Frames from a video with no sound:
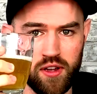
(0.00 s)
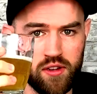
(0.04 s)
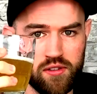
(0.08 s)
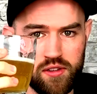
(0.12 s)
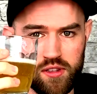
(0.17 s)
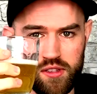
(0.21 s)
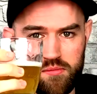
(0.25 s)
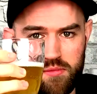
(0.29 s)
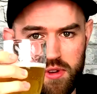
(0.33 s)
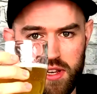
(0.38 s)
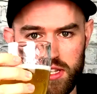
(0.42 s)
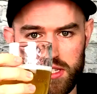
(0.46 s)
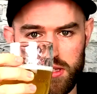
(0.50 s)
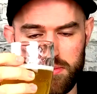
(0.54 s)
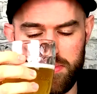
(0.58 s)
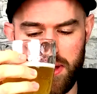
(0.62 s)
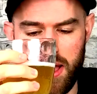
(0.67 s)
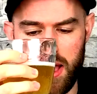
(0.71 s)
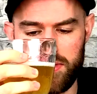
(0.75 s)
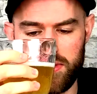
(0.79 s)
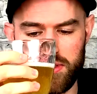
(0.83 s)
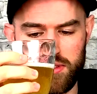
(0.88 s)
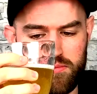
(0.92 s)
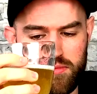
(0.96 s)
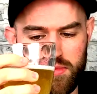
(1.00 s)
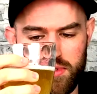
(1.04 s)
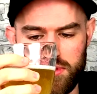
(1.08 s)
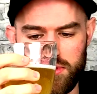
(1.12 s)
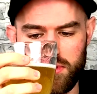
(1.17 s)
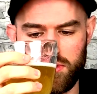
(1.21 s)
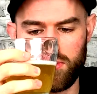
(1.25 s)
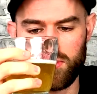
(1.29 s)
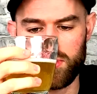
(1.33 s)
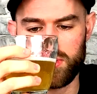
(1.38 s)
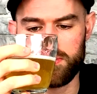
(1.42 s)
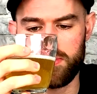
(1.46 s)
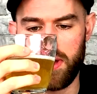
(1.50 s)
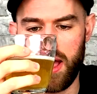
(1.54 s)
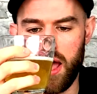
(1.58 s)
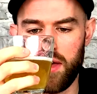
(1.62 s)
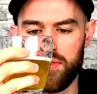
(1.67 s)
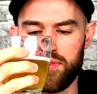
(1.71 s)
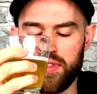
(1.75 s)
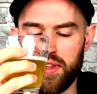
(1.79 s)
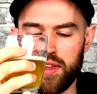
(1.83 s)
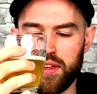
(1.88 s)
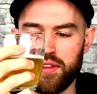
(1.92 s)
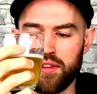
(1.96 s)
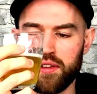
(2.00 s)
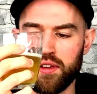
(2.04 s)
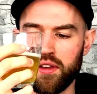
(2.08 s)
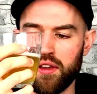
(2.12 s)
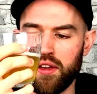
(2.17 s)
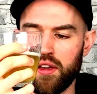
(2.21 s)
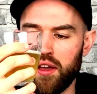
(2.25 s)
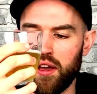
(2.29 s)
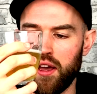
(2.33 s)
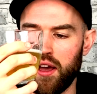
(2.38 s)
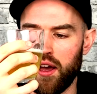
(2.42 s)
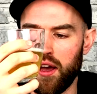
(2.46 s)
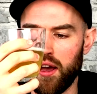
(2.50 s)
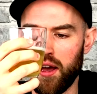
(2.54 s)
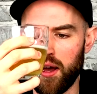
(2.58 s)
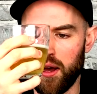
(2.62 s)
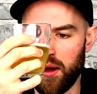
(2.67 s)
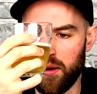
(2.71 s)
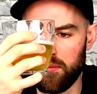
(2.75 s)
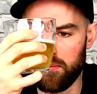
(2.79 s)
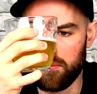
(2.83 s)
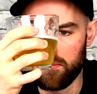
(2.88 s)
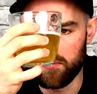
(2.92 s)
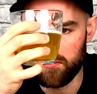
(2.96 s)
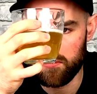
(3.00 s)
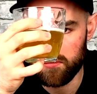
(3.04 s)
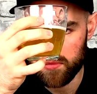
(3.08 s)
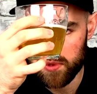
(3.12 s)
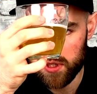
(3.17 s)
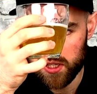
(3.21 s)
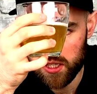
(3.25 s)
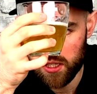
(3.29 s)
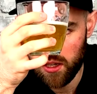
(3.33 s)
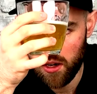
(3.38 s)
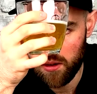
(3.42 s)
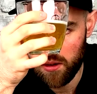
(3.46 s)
Doesn't mean it's that's not always a bad thing. So